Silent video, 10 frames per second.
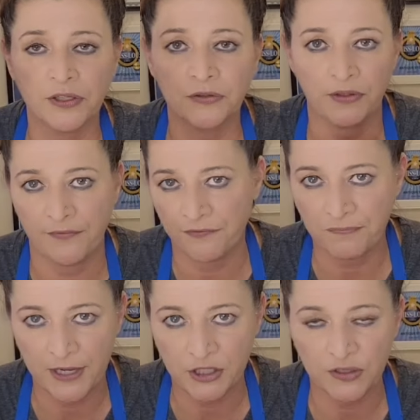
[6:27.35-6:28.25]
little
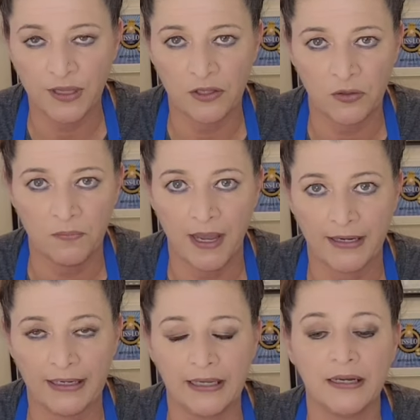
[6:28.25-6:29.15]
information that you
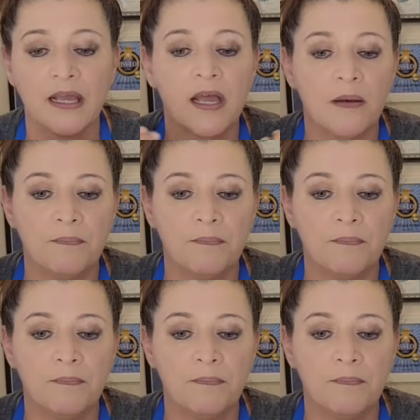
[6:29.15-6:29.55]
might need.